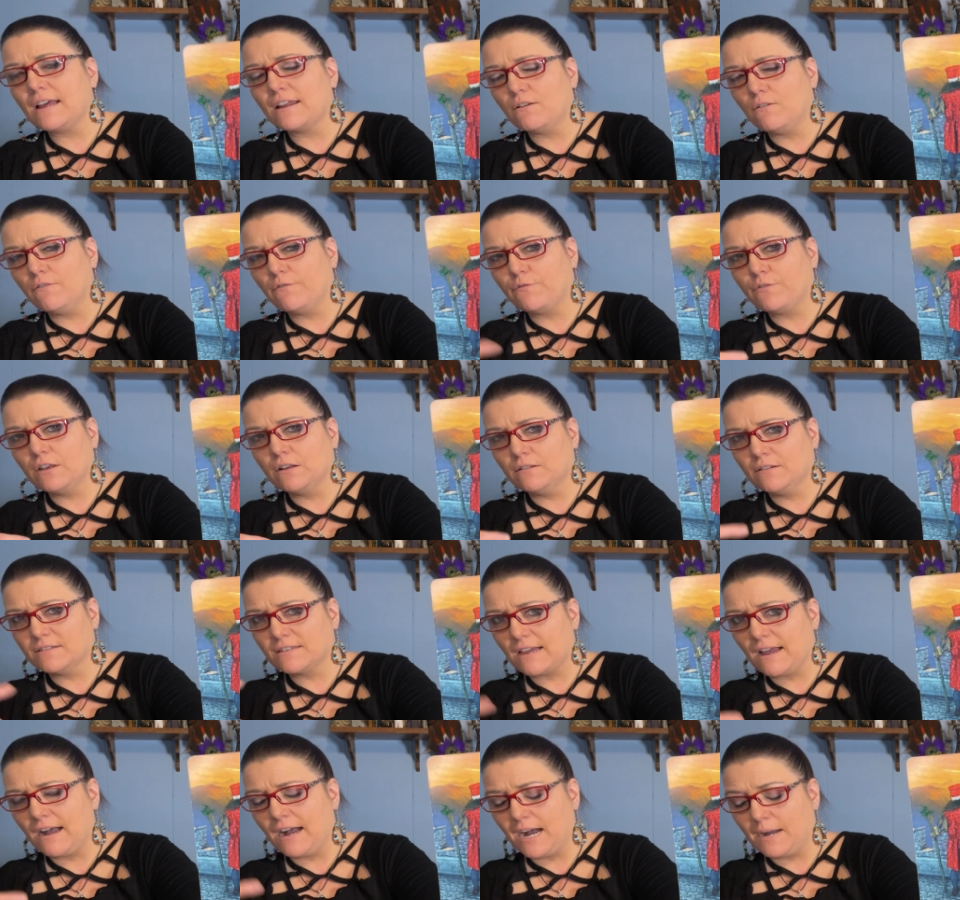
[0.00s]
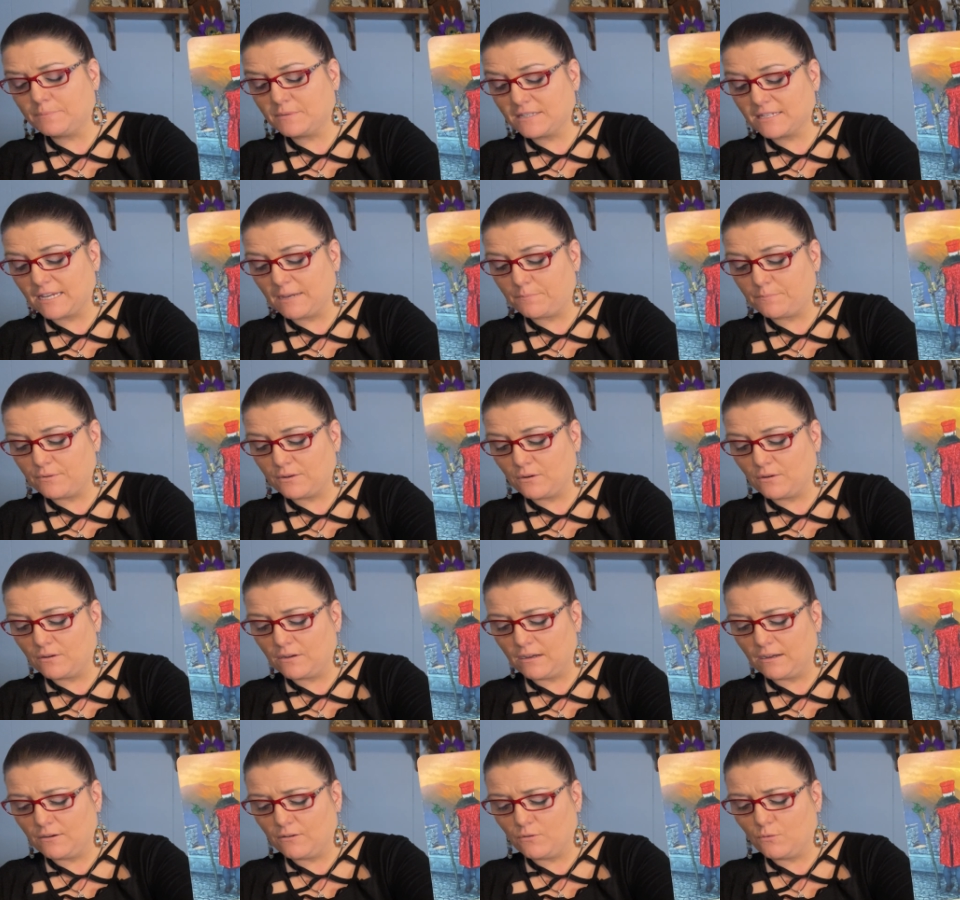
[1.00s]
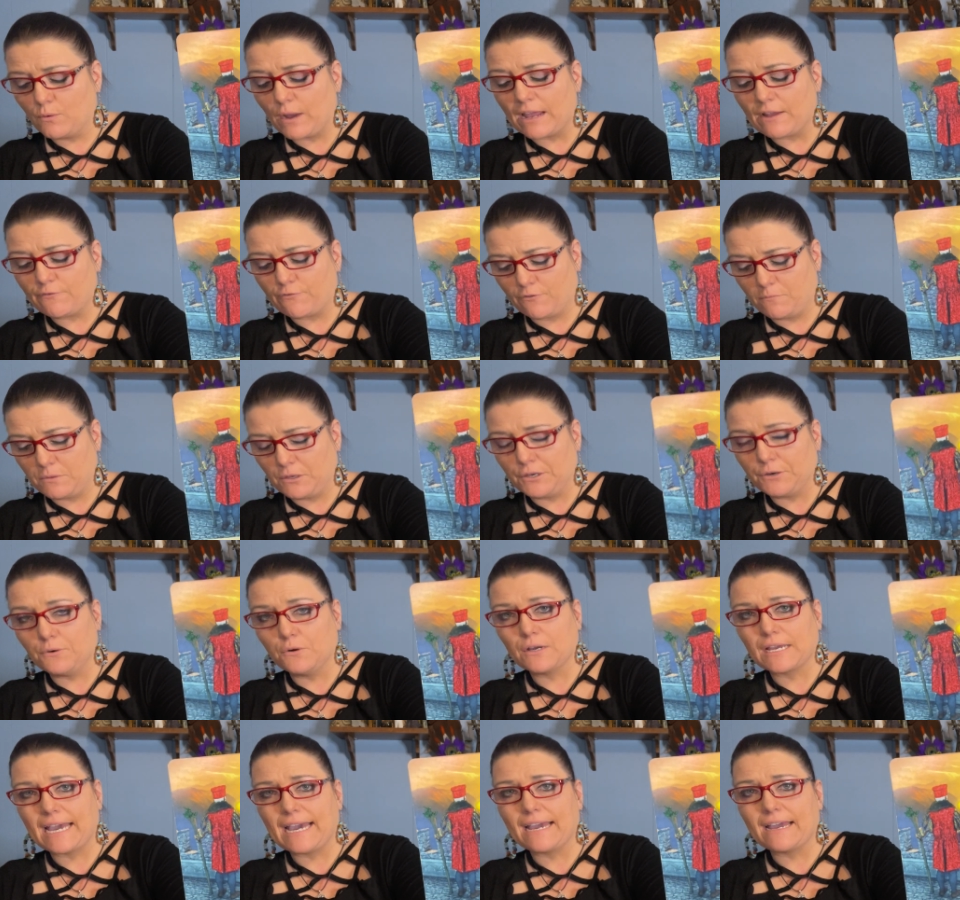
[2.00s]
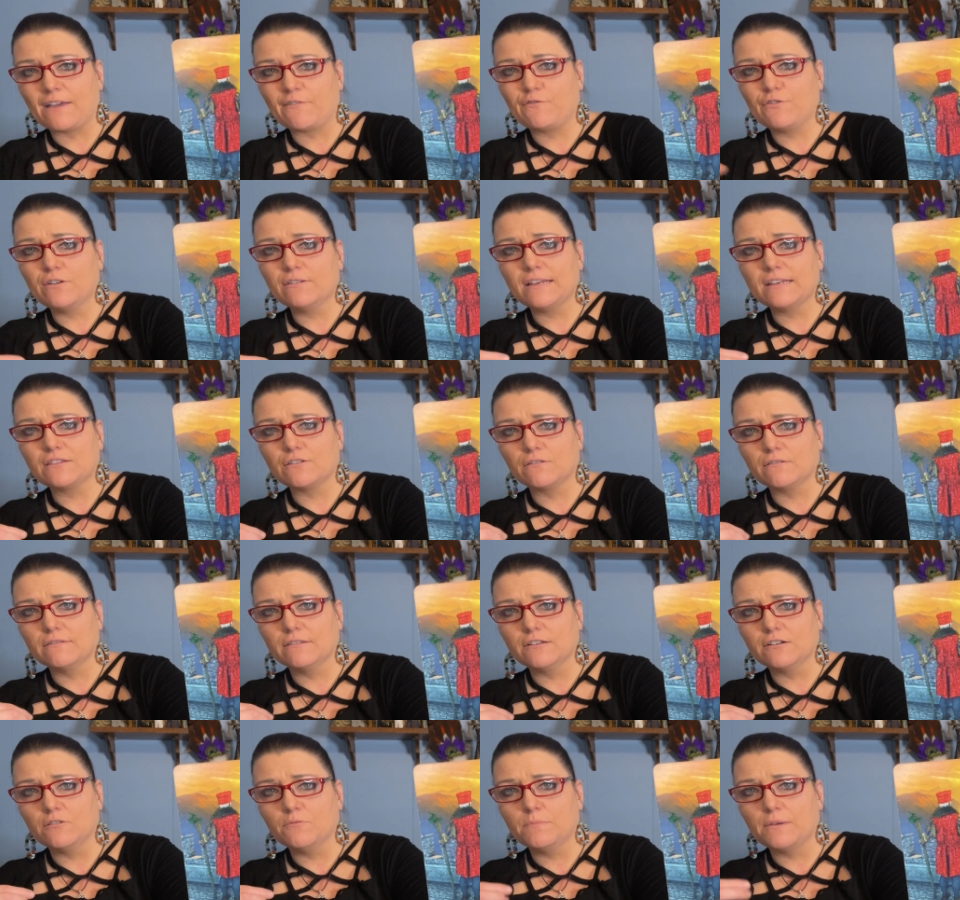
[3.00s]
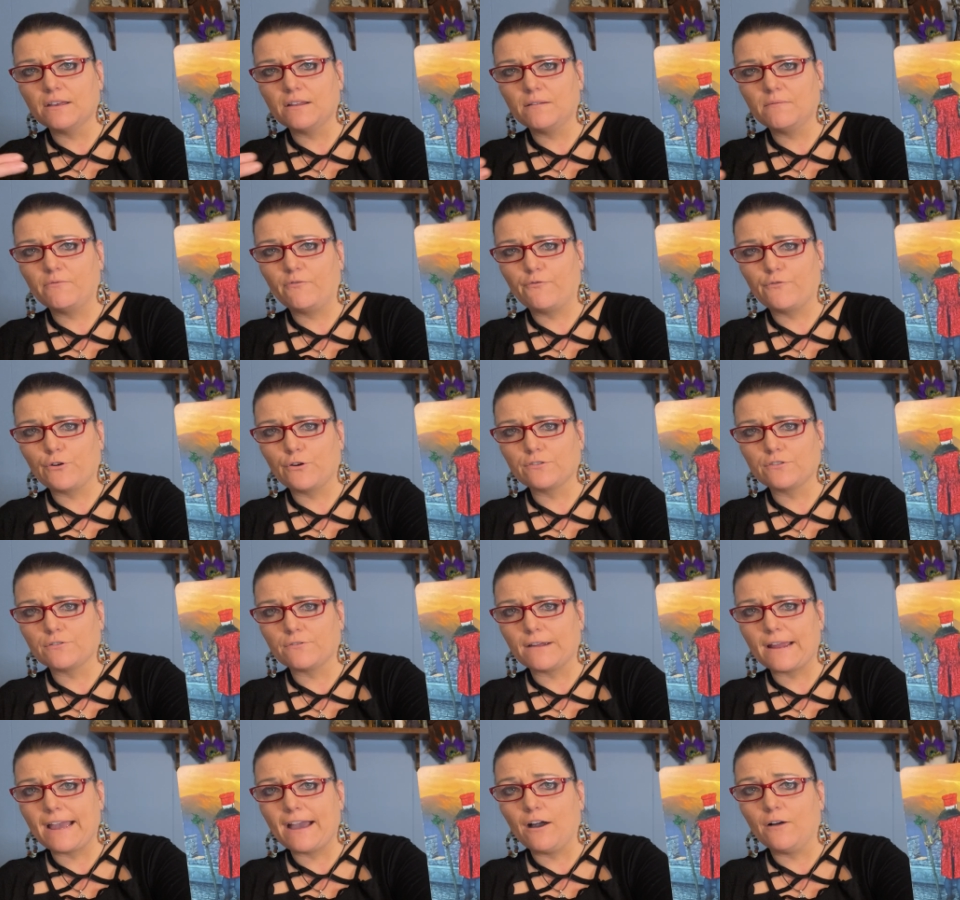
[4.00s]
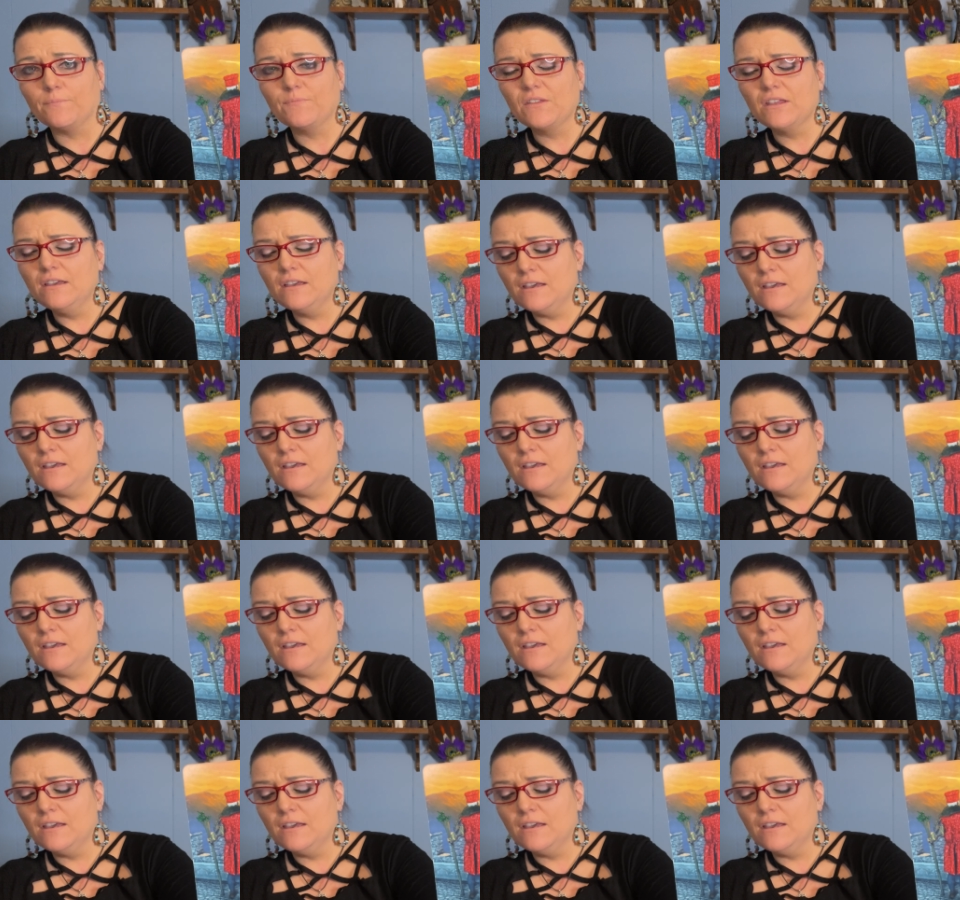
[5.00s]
I don't feel is a hop, skip, and a, away from you, okay? I feel like they're a little bit further out.